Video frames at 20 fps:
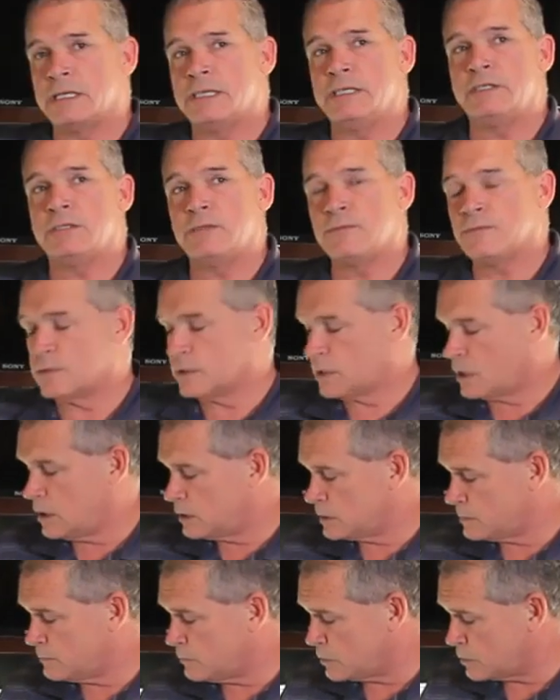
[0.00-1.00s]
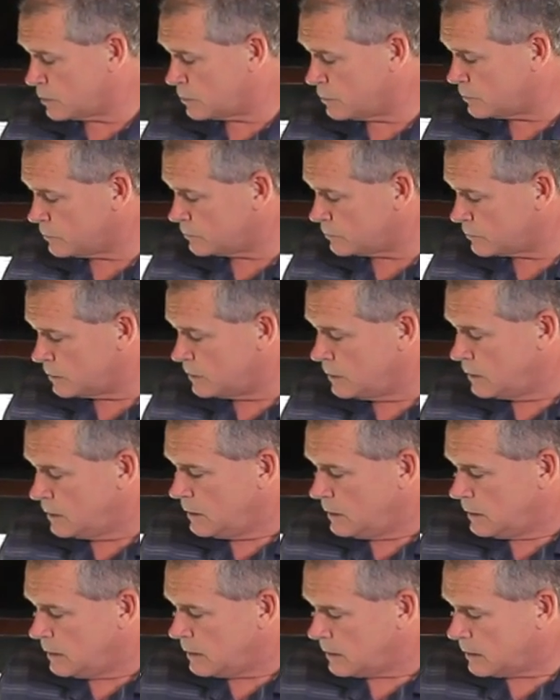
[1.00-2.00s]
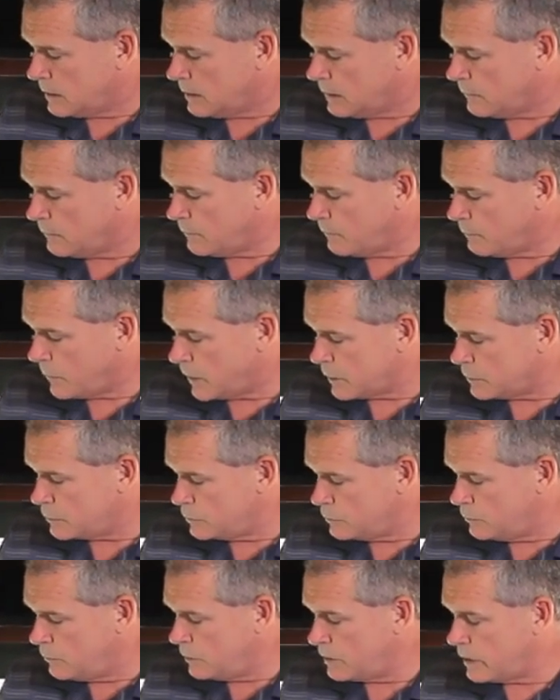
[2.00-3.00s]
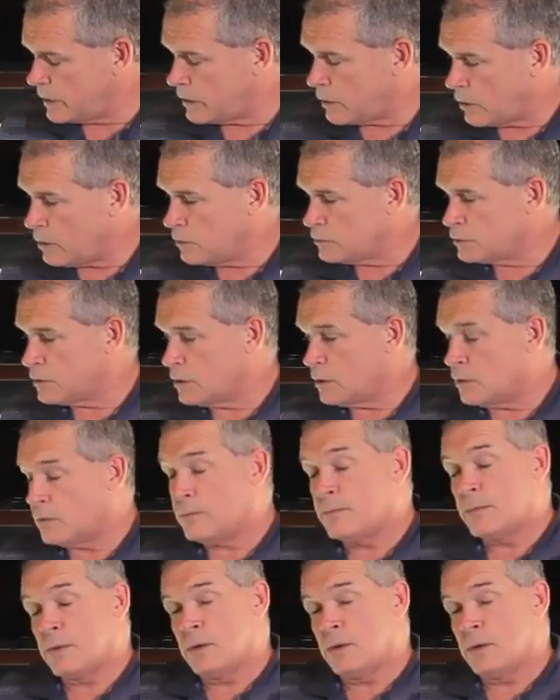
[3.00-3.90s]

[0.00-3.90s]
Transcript: easier for the customer to use. By doing that also